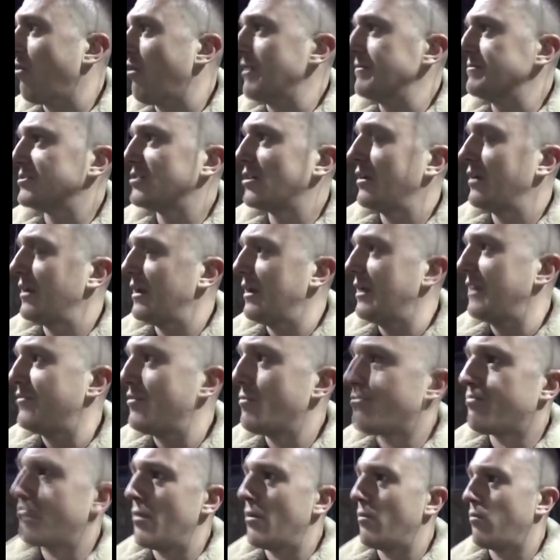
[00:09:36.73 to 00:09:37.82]
So if you
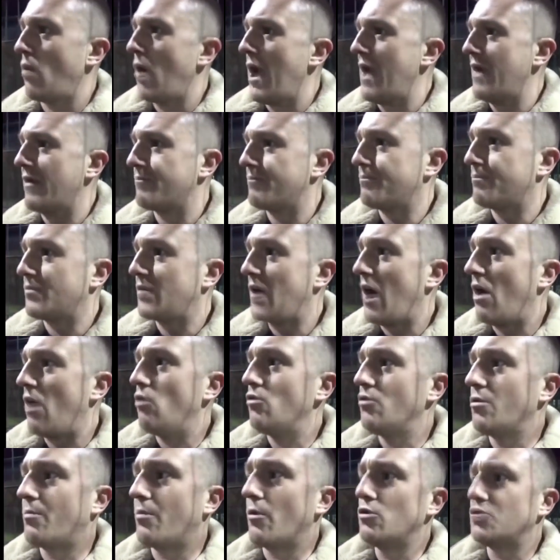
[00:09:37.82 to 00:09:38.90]
cut all the
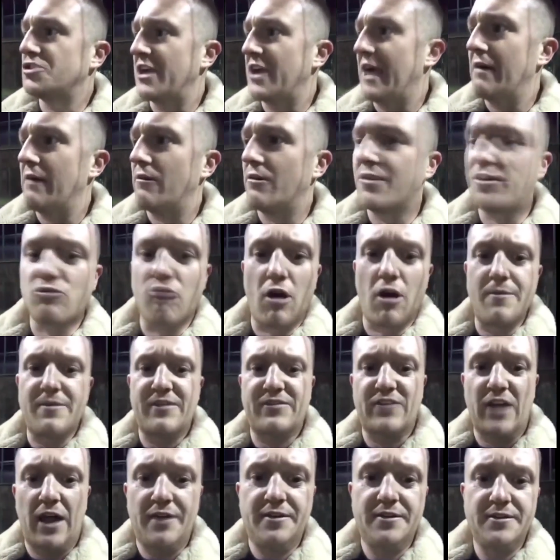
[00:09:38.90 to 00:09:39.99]
bullshit out of the crime they've
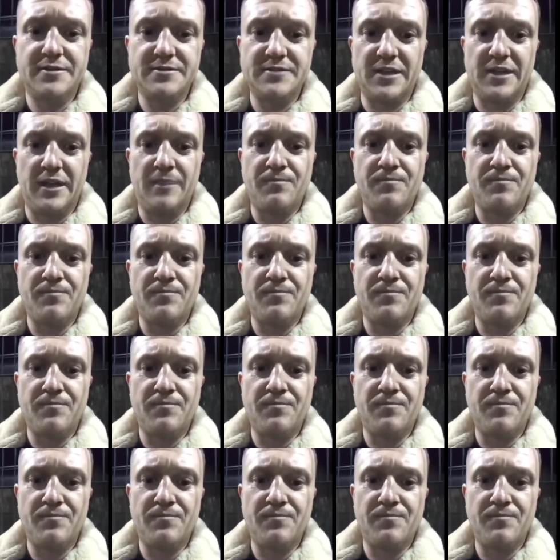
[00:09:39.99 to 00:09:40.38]
done, yeah,